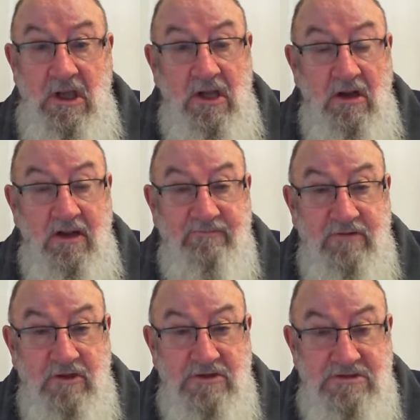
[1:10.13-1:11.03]
And I'll have
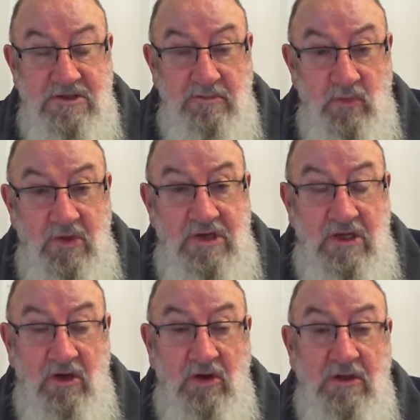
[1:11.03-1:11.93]
to do some
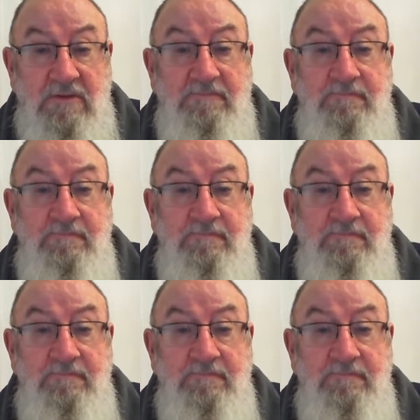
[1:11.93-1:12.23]
reading on it.